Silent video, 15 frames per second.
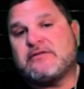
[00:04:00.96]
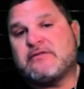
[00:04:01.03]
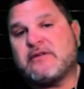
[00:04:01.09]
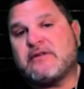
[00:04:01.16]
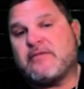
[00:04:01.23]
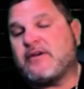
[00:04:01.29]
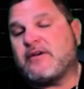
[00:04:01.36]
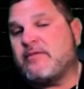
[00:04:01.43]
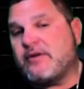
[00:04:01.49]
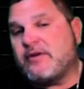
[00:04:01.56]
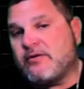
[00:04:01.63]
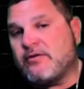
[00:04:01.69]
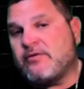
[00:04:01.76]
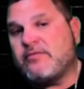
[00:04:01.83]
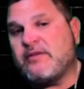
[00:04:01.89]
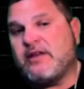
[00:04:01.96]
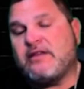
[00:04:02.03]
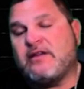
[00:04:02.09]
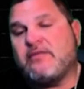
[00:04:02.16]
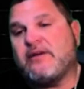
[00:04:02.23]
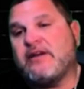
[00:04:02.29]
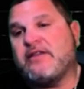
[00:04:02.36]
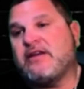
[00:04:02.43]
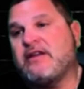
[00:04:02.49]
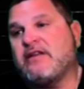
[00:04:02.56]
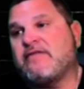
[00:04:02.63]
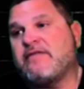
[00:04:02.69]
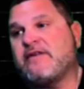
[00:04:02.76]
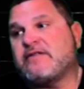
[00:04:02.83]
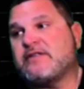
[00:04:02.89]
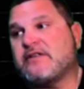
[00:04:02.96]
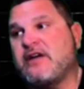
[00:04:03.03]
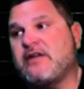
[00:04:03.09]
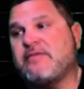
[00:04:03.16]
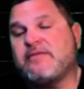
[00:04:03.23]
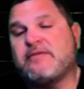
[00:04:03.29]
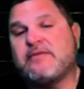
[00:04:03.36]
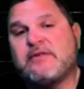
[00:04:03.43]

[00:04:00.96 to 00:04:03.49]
I'm coming home. And then by the end of our Skype